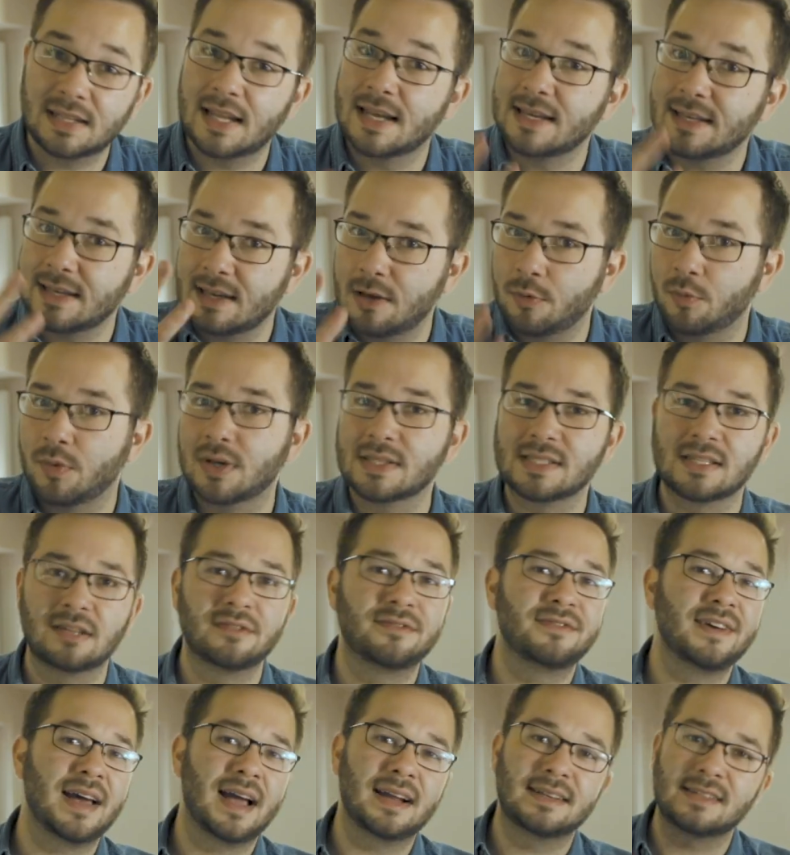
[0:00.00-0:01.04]
like it was in
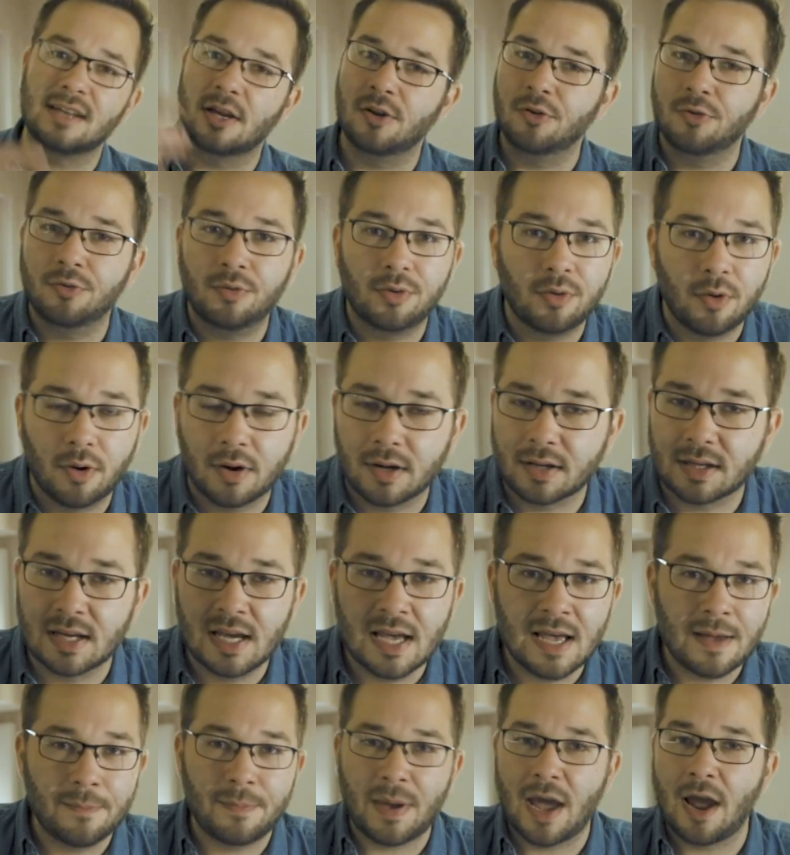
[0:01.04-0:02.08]
fact a New York,
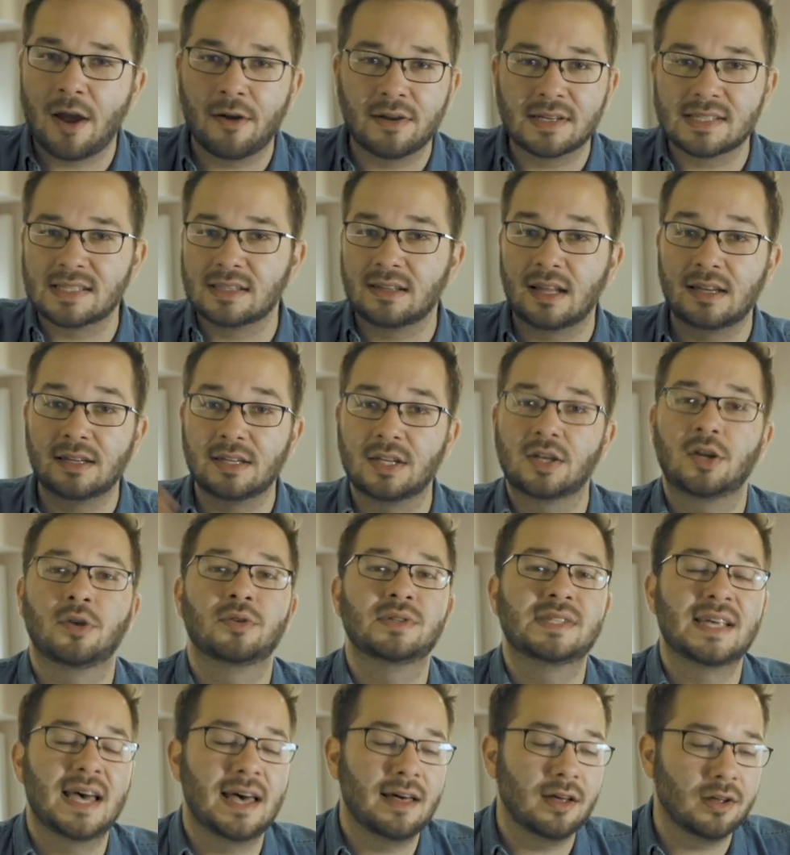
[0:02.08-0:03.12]
Paris, London
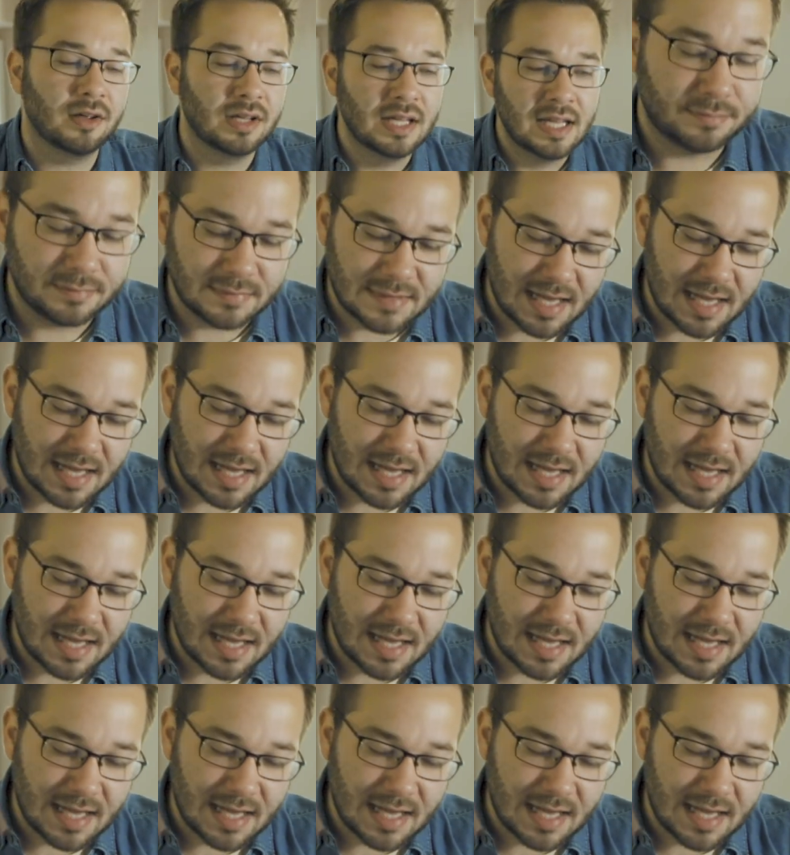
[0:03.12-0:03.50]
hotel.